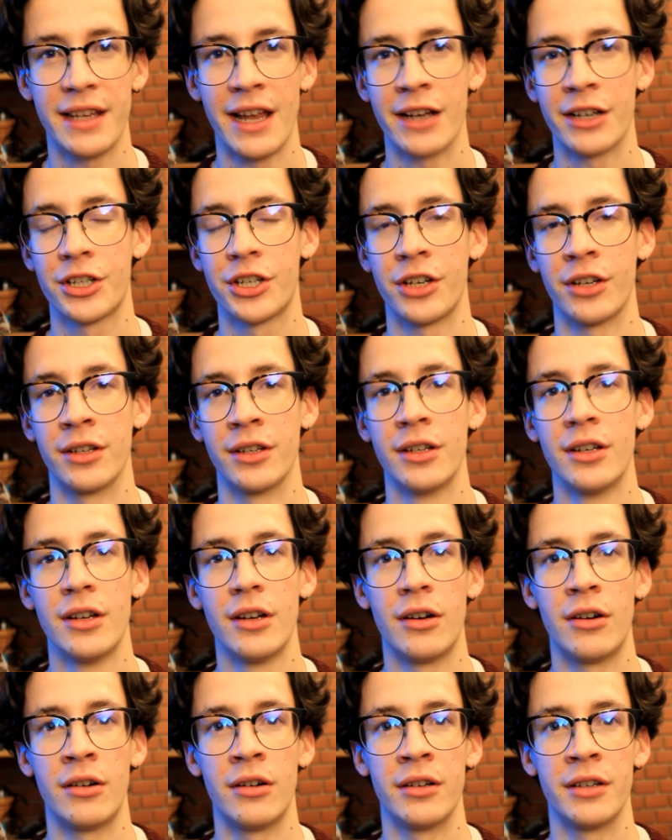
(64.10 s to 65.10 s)
sanction
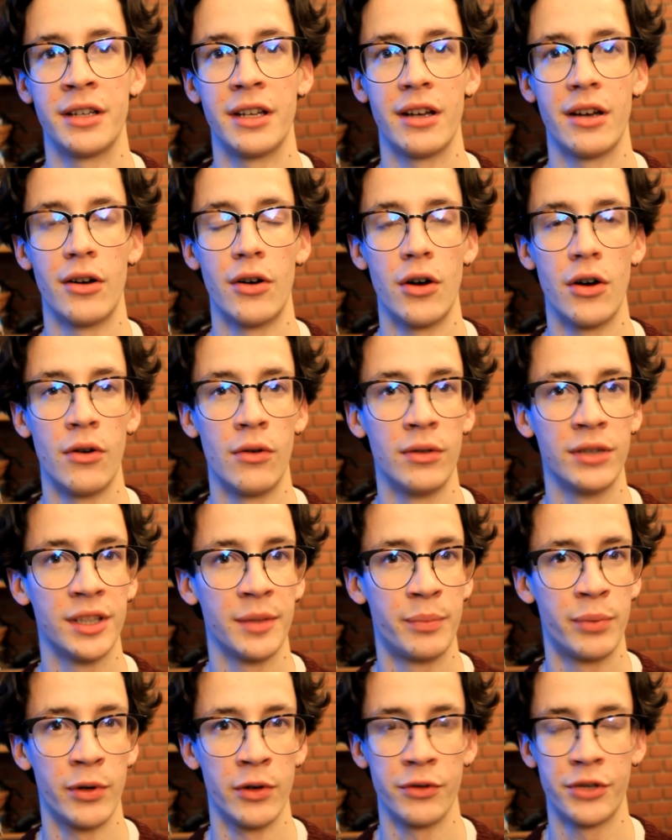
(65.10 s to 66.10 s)
on all
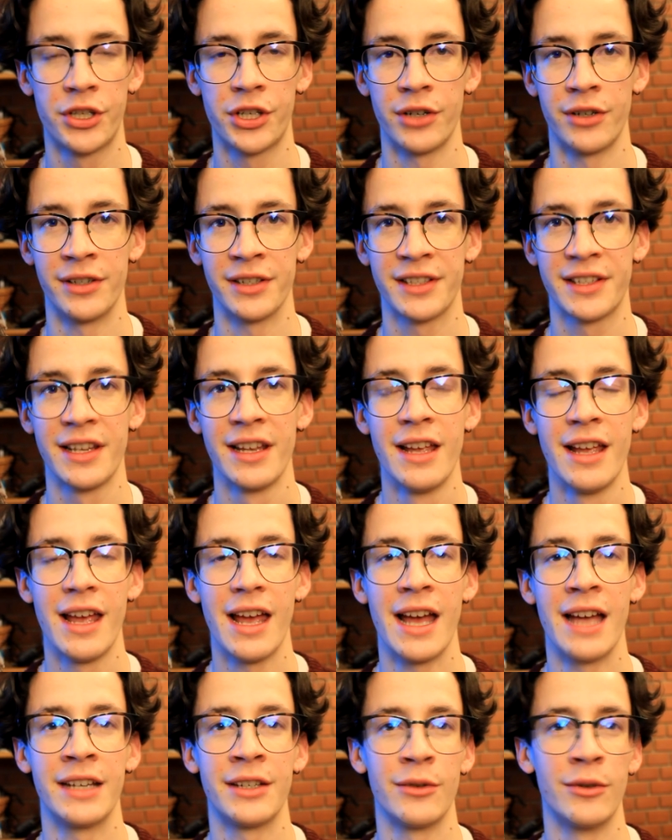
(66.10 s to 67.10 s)
the poachers
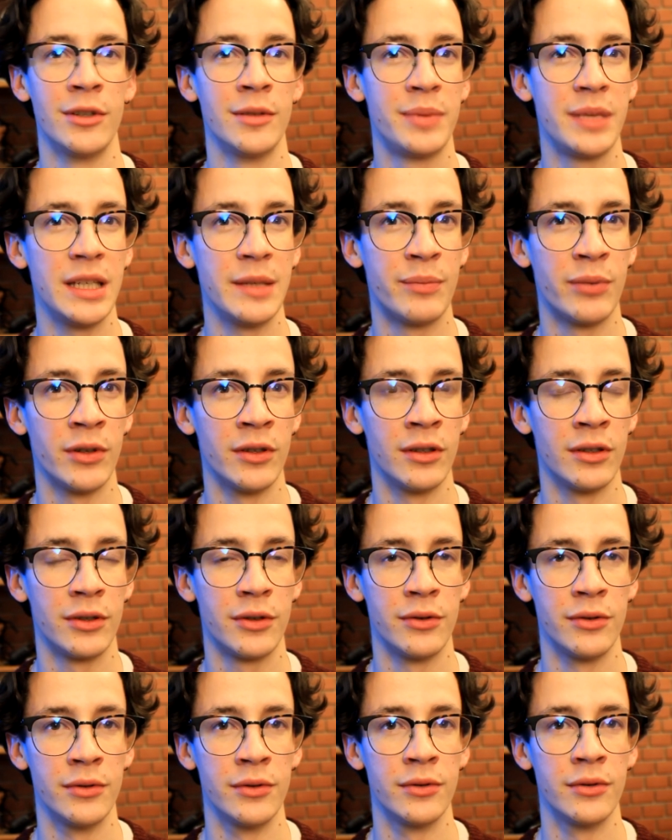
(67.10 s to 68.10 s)
and all people
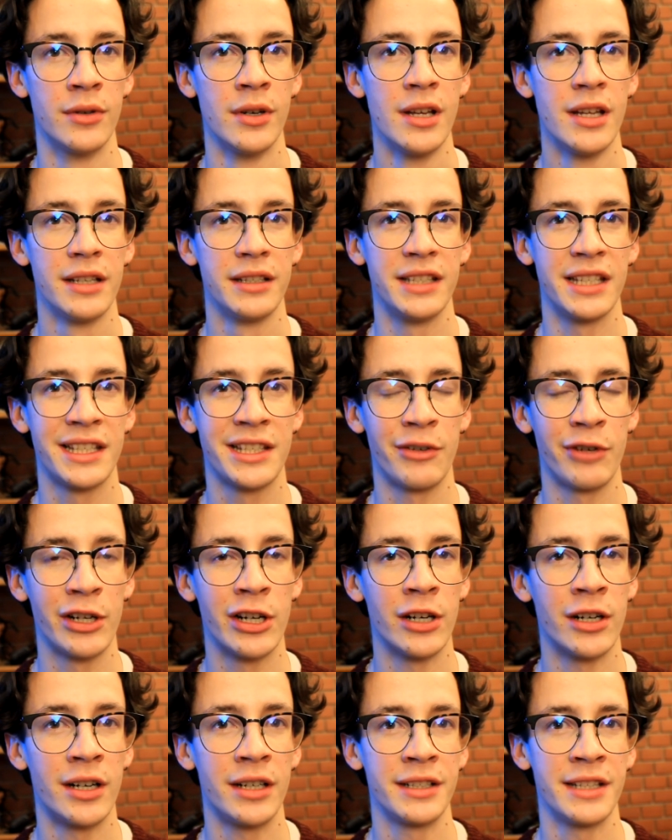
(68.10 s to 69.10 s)
who
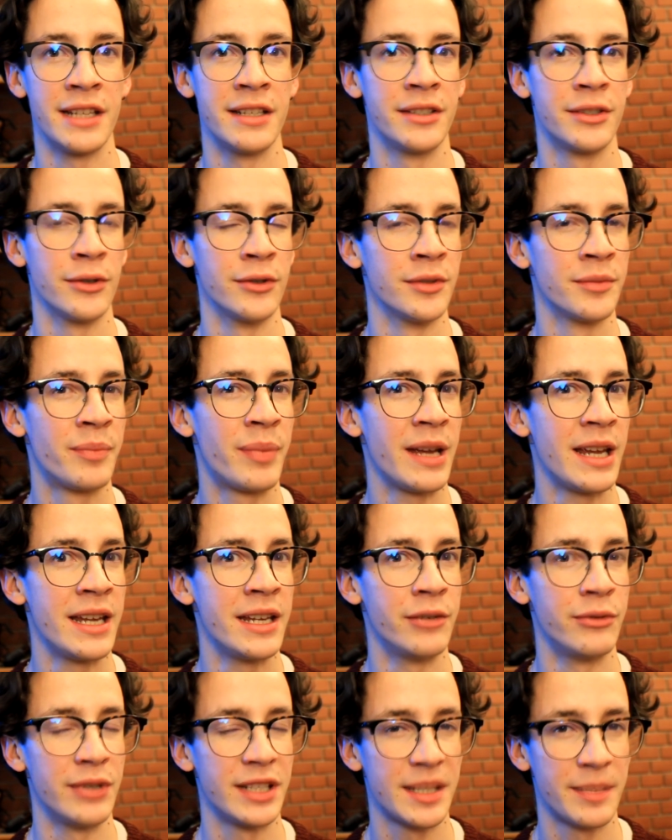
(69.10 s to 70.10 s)
disregard and don't
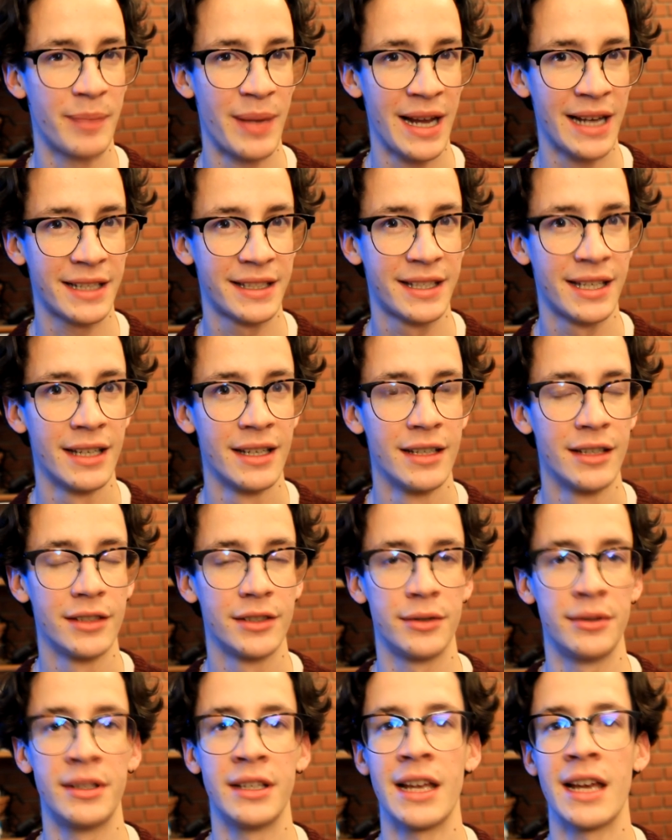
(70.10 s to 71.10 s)
pay respect
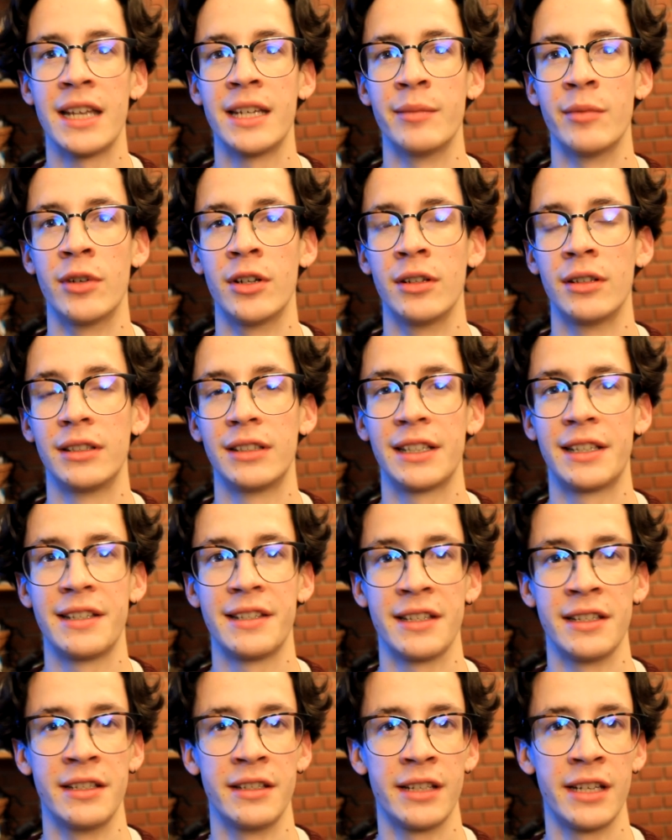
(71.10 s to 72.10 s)
to the animal that
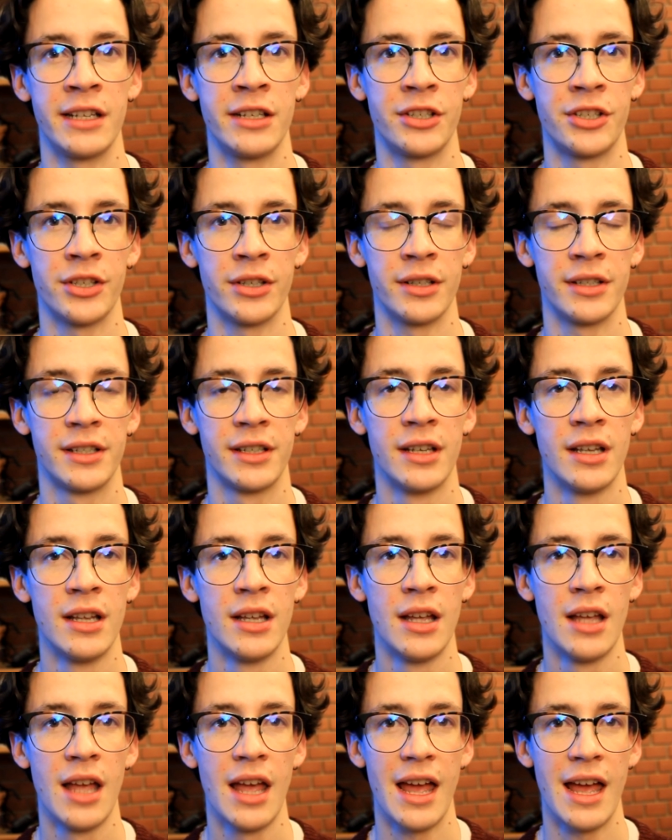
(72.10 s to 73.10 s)
is endangered.
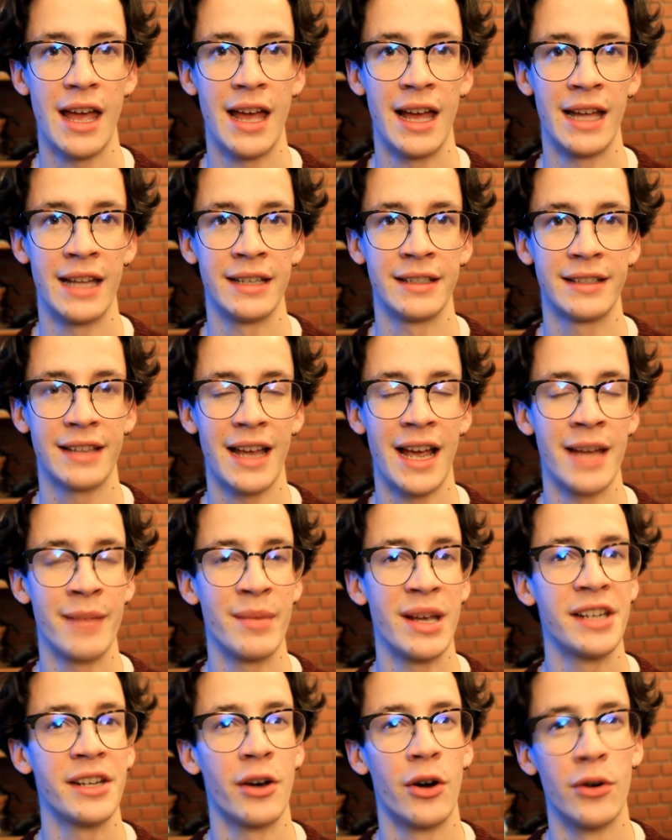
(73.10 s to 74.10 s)
And I
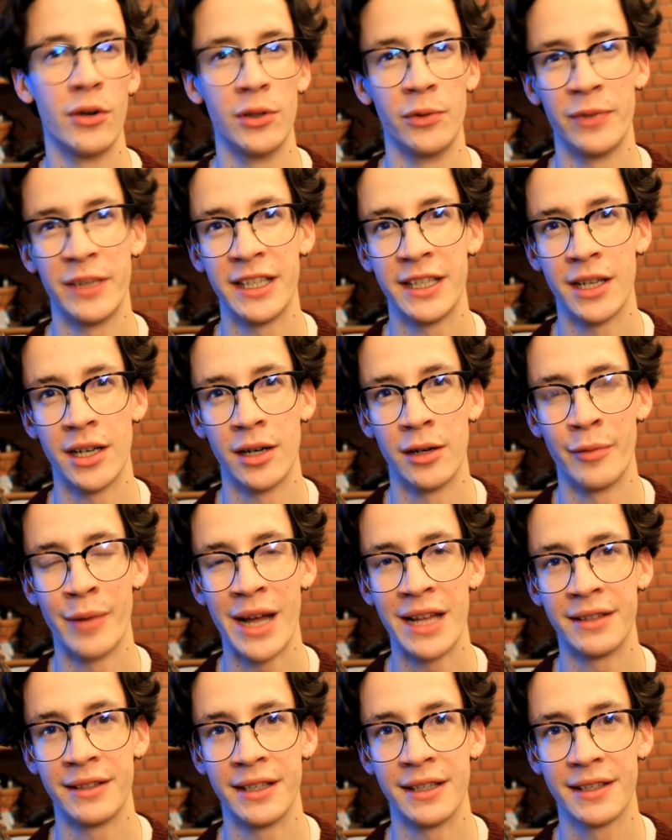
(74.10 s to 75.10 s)
made a whole video
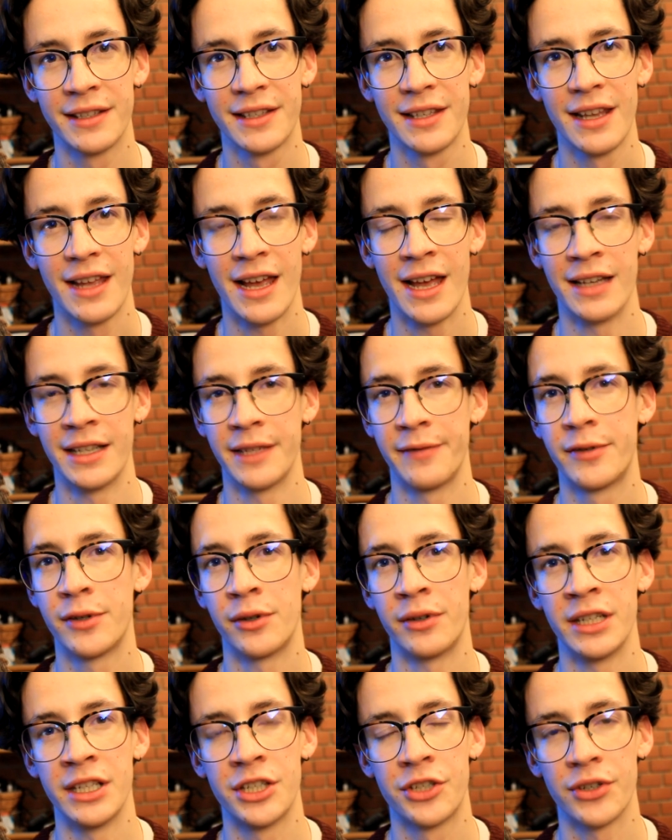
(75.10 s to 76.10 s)
about this, and if
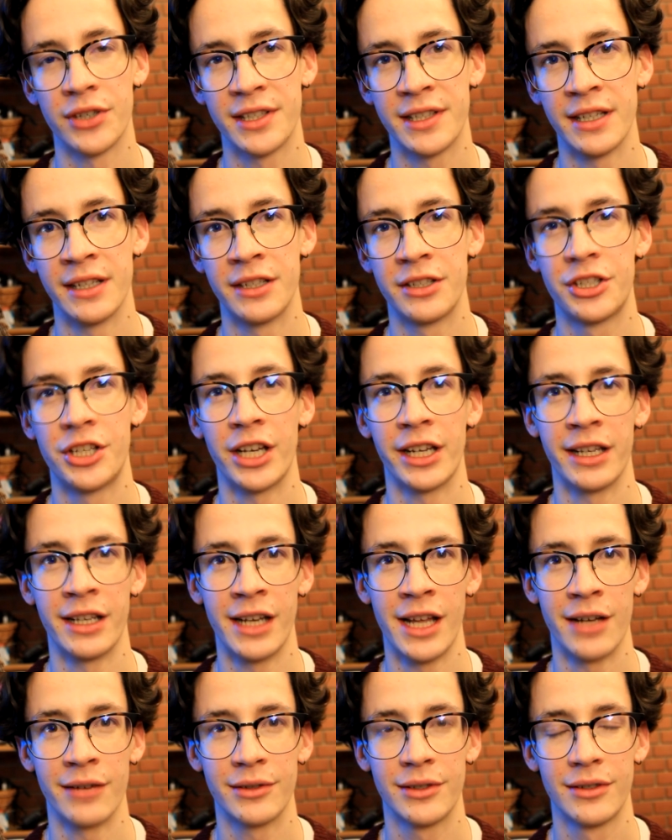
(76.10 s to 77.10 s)
you're interested, check
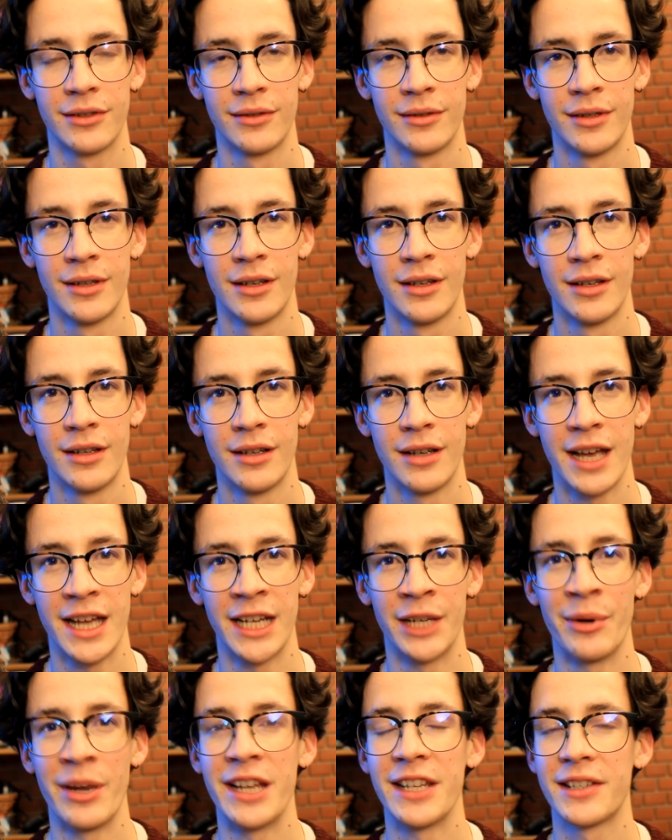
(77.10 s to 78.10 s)
it out.
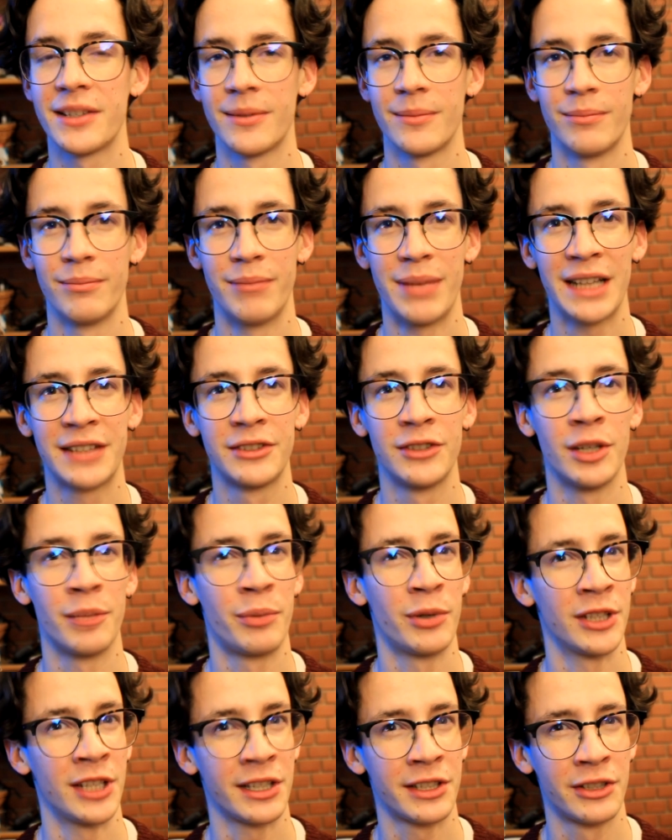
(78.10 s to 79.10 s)
Anyways, back to the
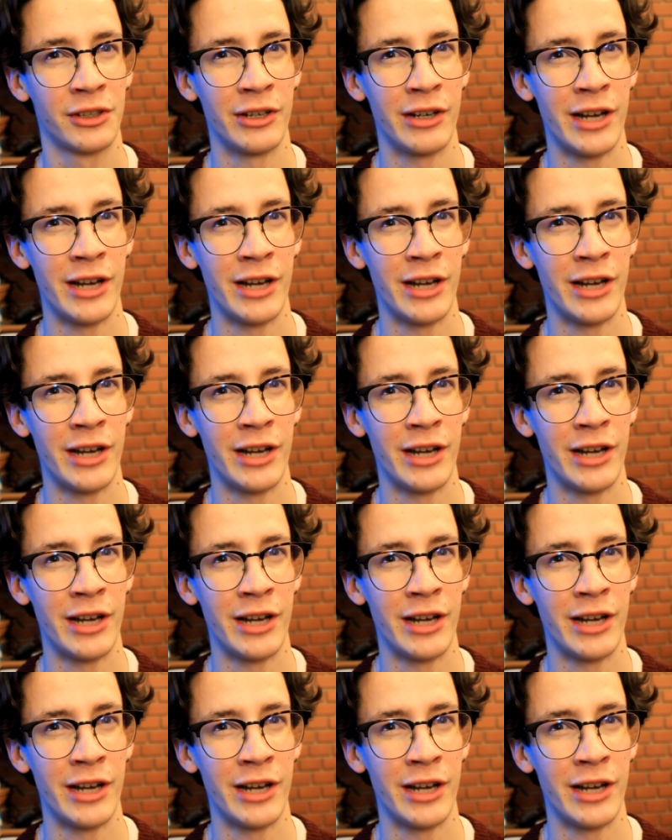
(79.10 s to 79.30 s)
product